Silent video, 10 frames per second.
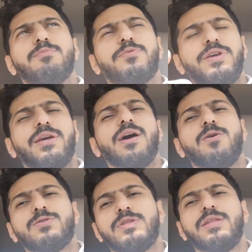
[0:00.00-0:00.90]
bring
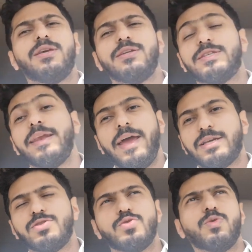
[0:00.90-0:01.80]
out the
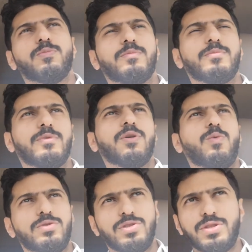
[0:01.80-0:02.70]
10x
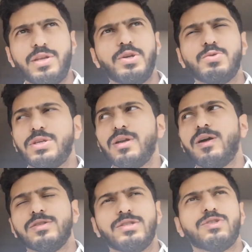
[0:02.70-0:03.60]
zoom, which is the new
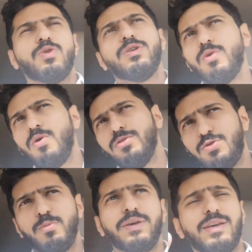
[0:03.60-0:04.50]
technology. So in order
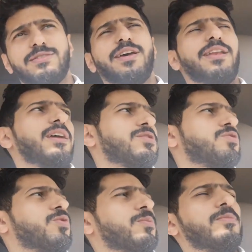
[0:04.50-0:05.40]
to make a 10x
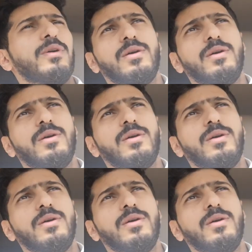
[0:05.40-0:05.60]
zoom,